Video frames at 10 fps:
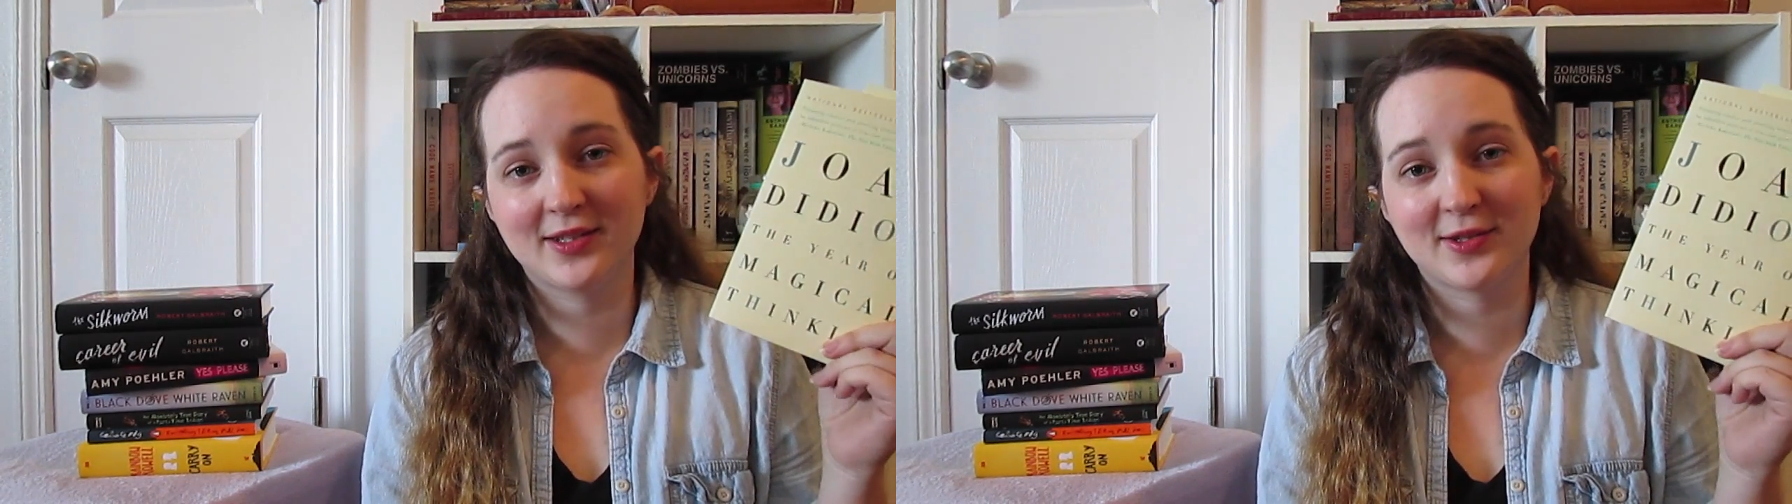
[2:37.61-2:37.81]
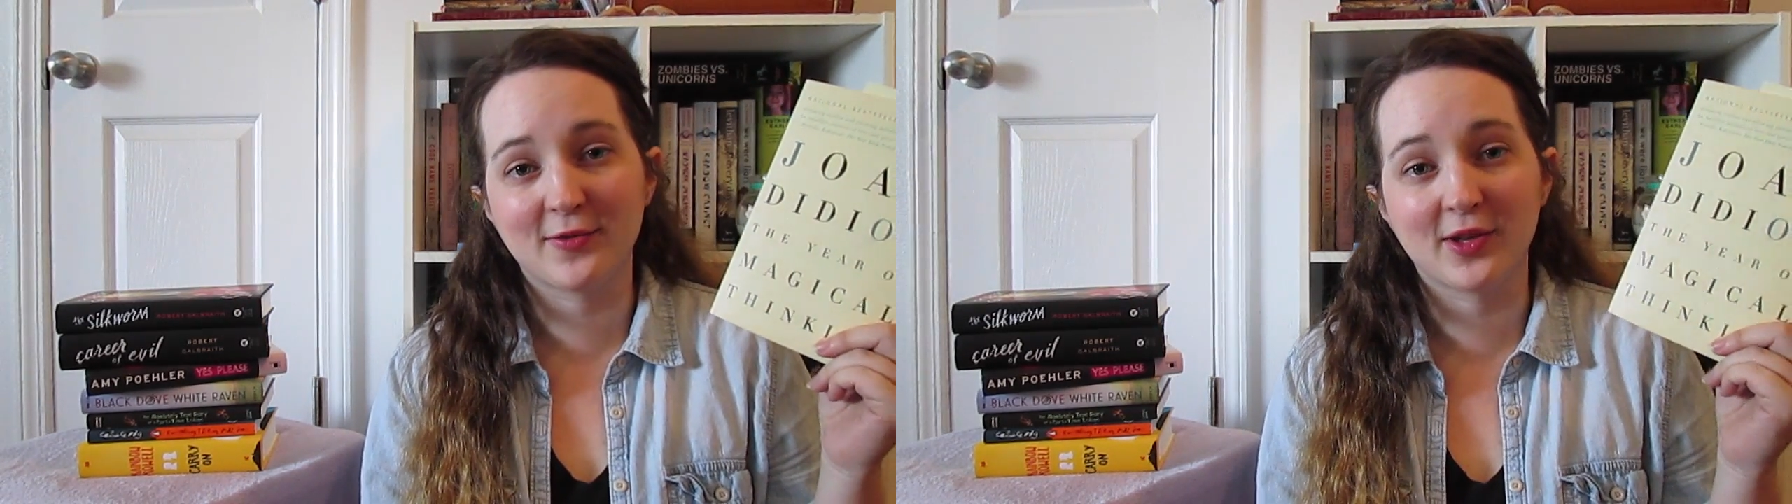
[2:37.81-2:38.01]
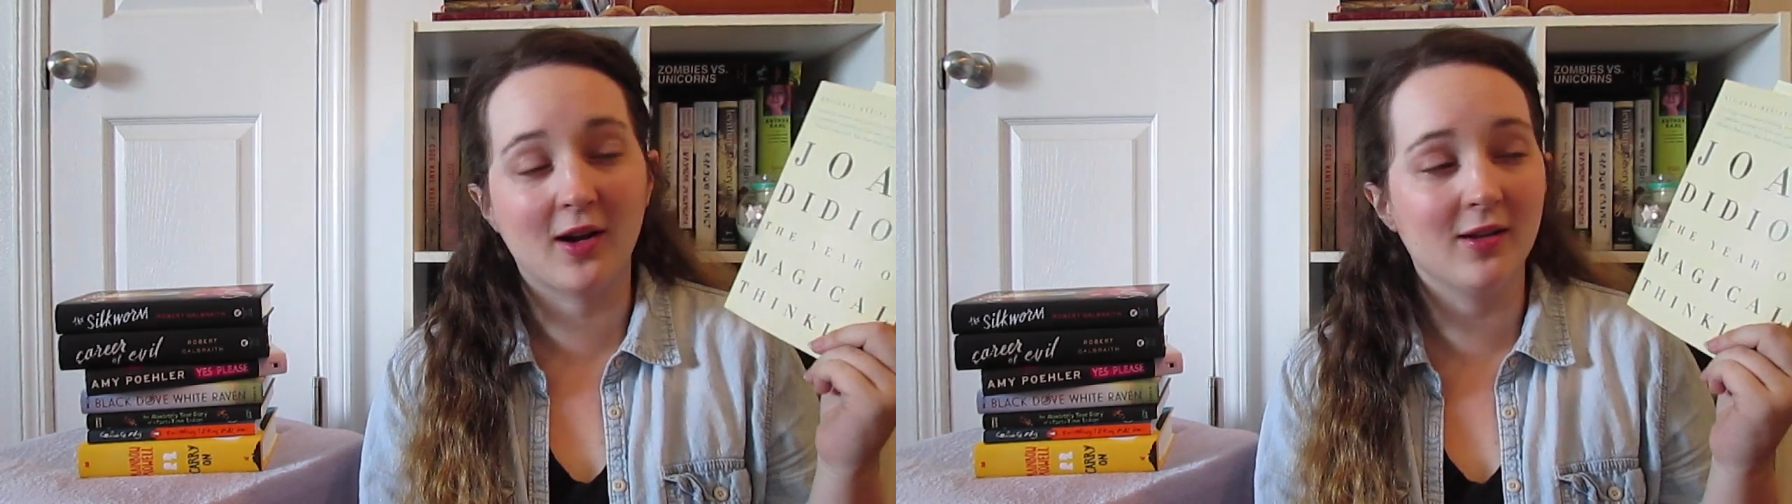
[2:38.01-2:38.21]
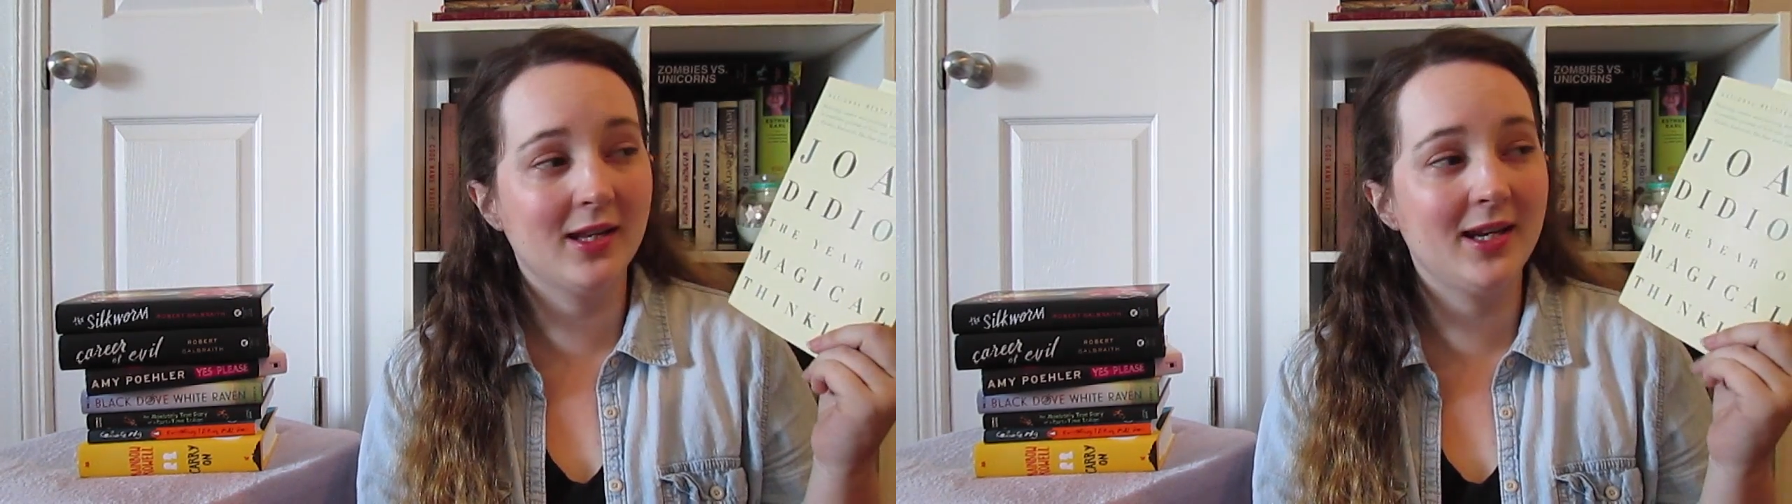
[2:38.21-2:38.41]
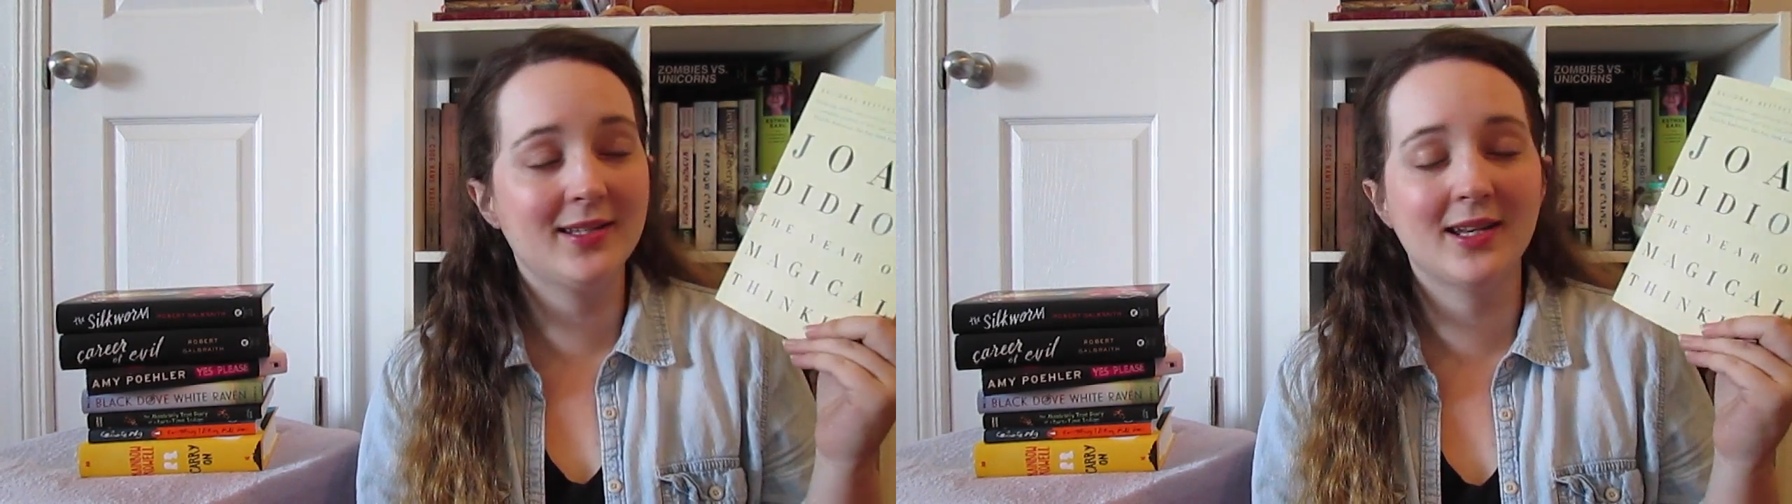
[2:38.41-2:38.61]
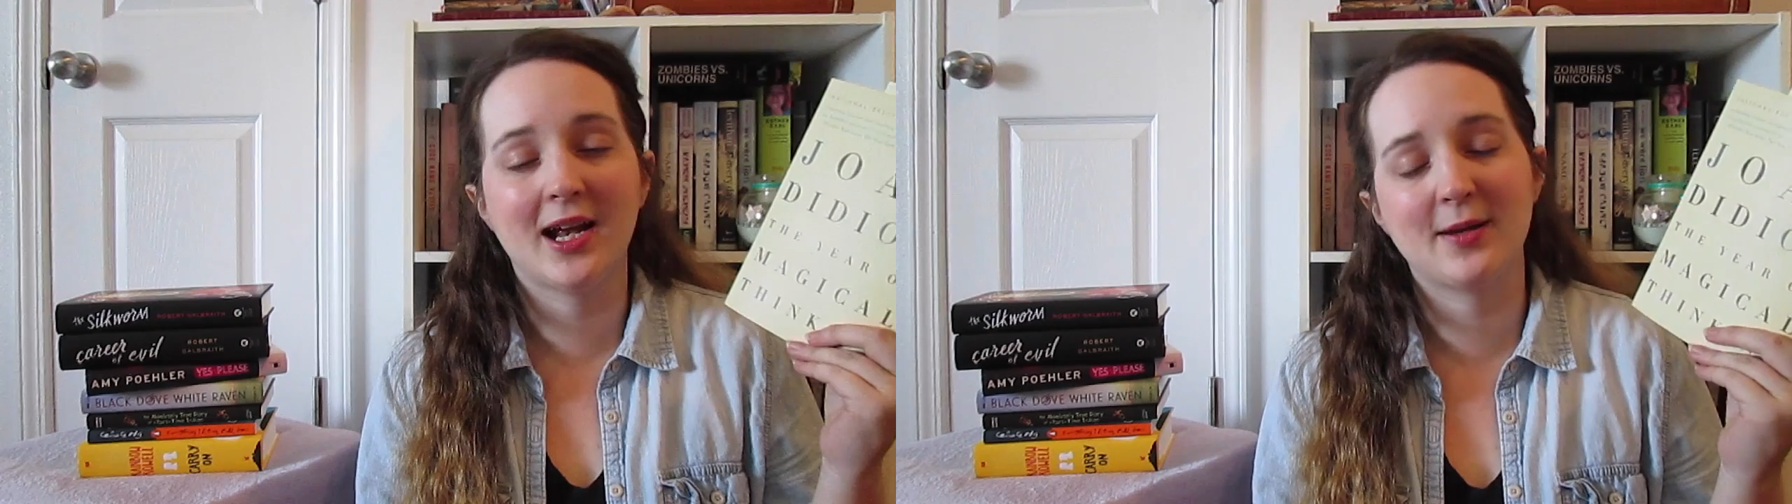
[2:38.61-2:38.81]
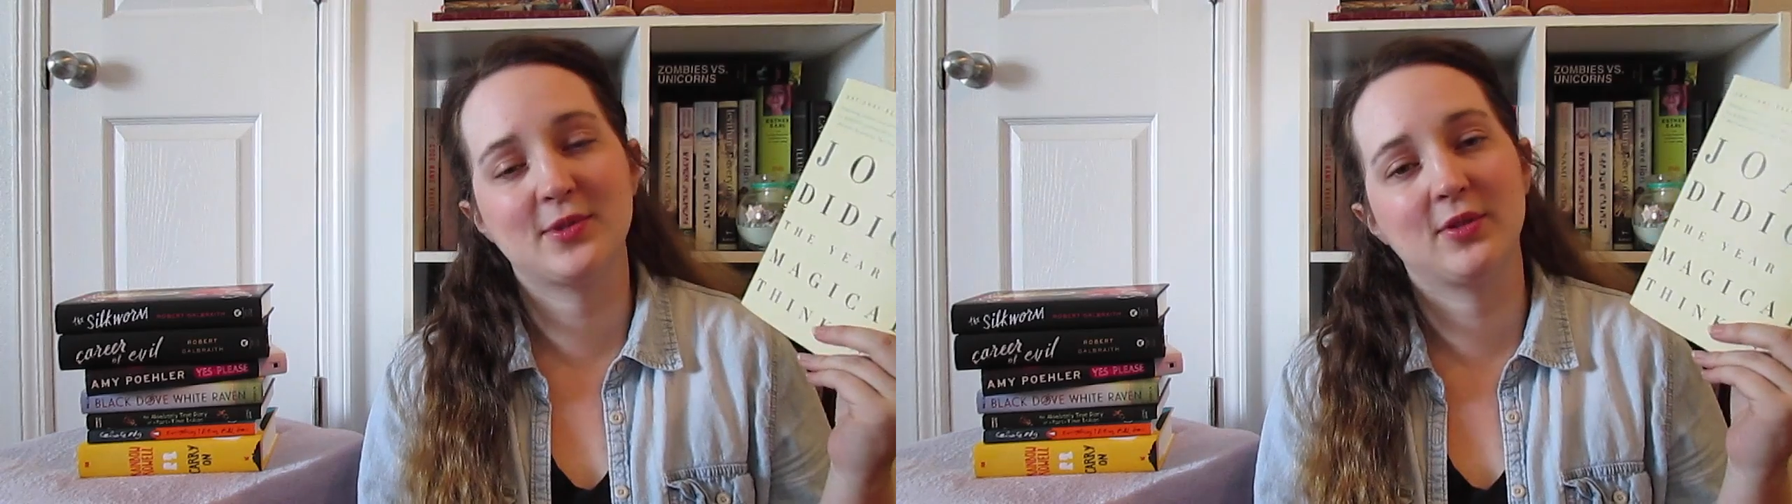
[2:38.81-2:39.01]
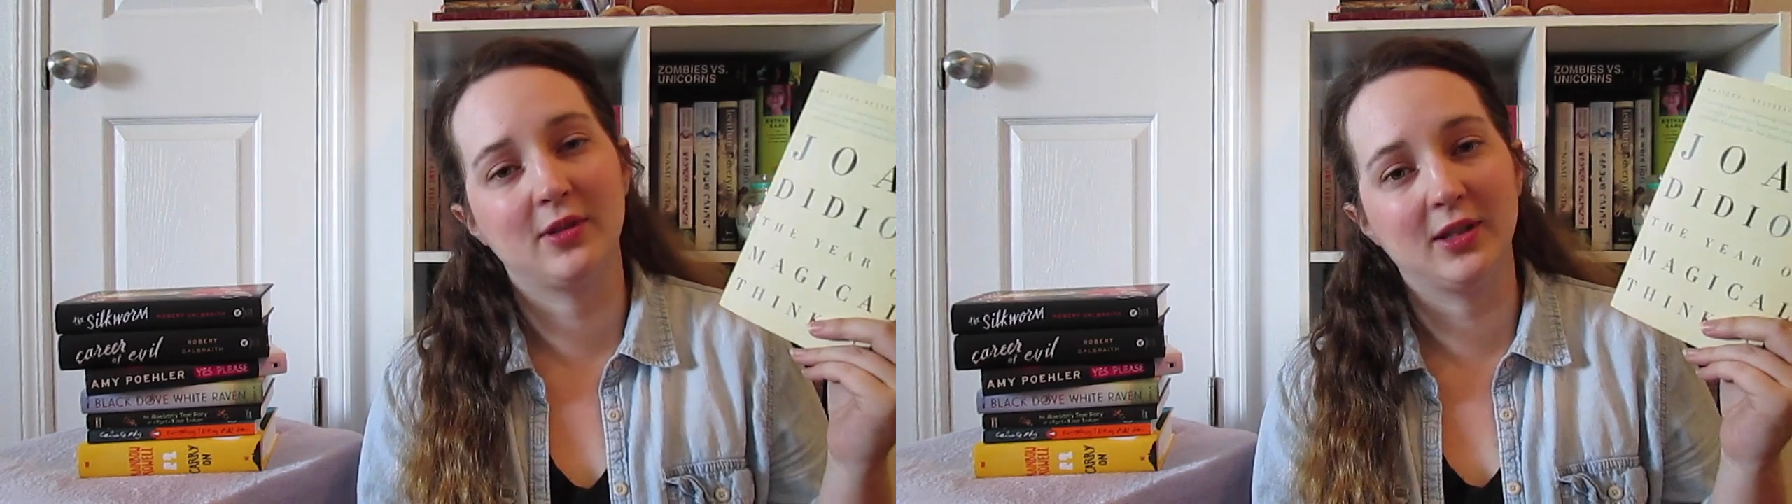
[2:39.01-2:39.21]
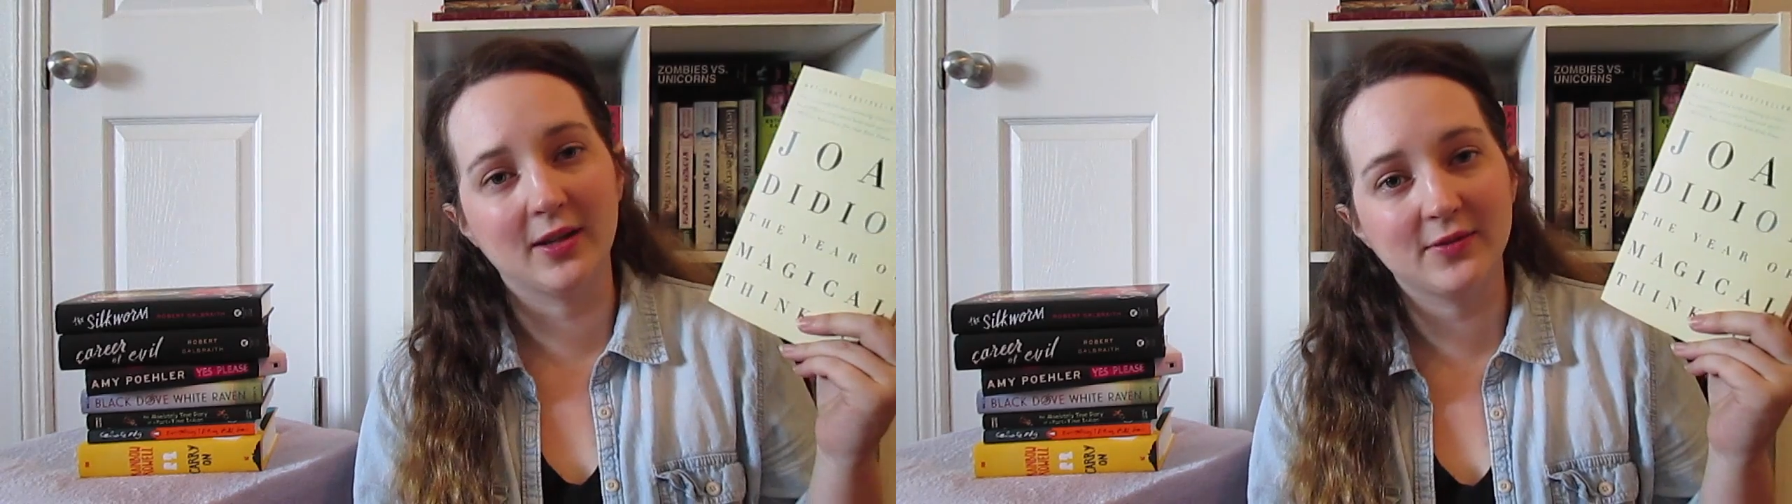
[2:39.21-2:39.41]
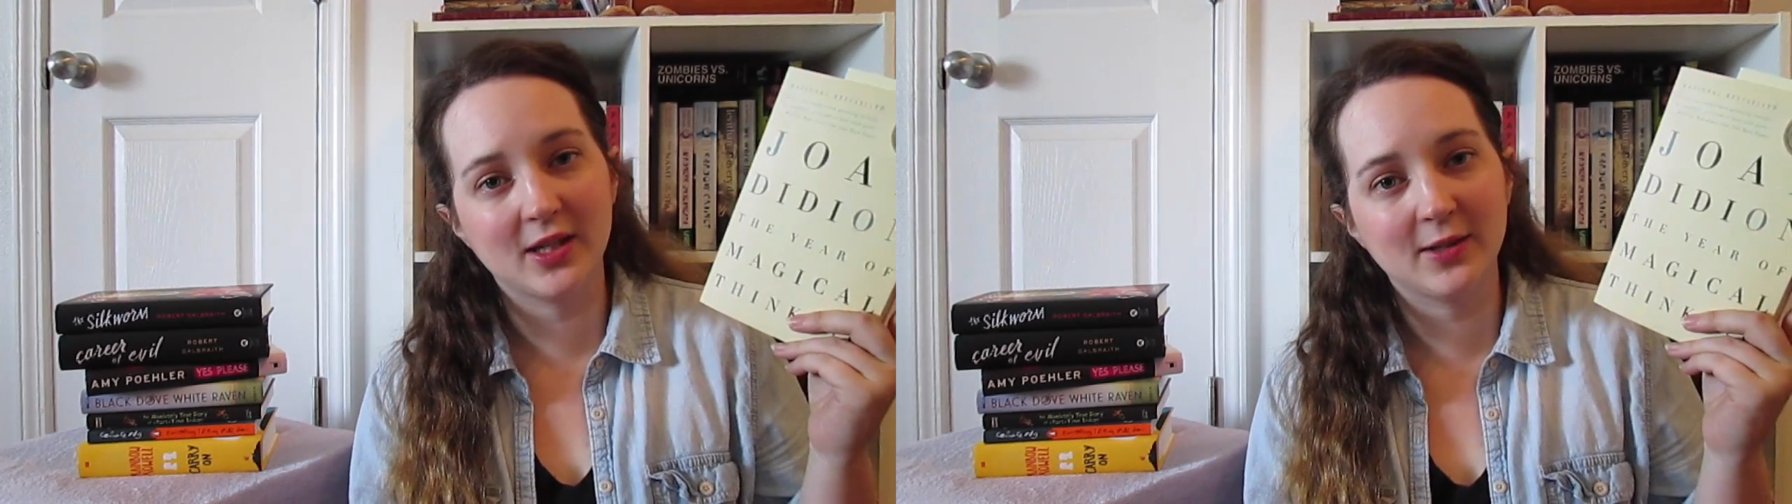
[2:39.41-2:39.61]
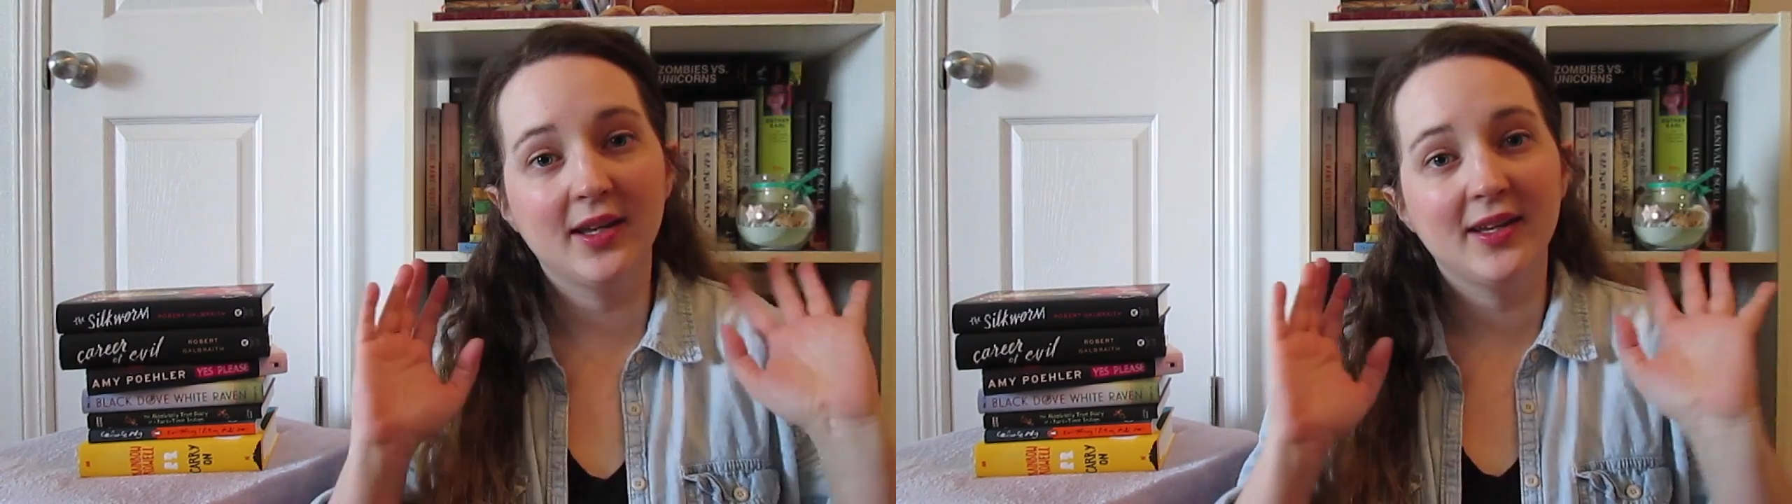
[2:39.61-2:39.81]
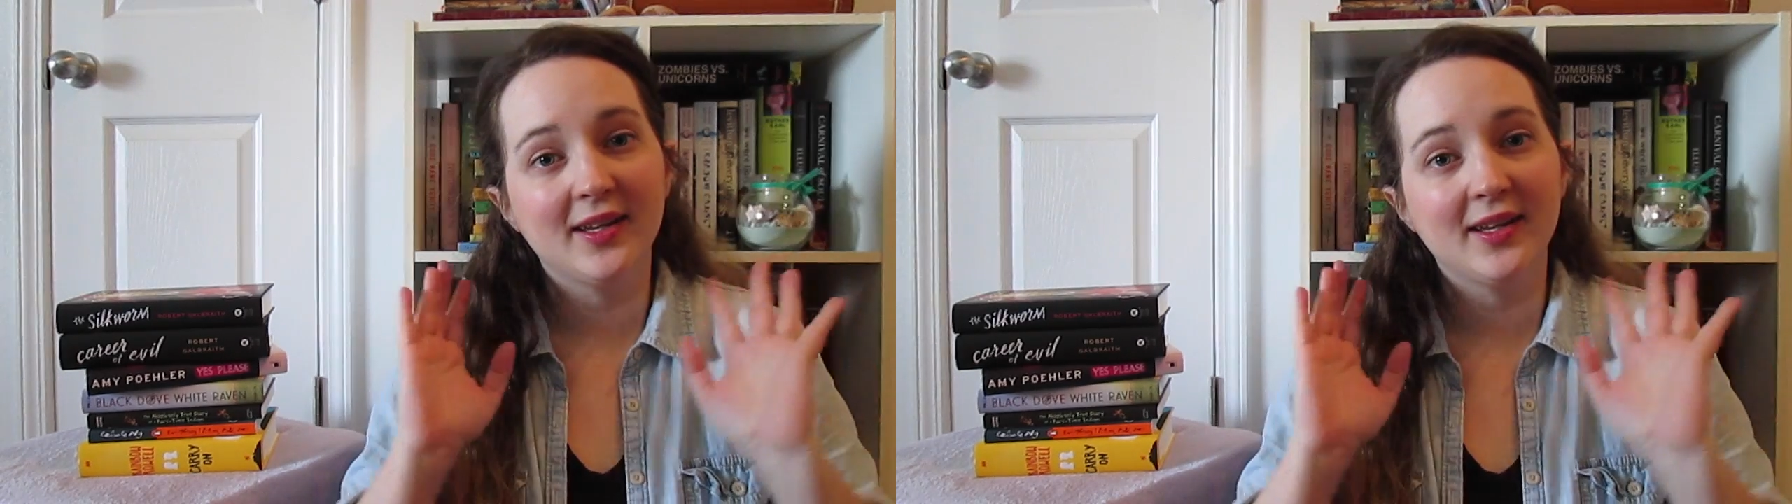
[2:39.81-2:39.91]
this over the holidays and absolutely loved it.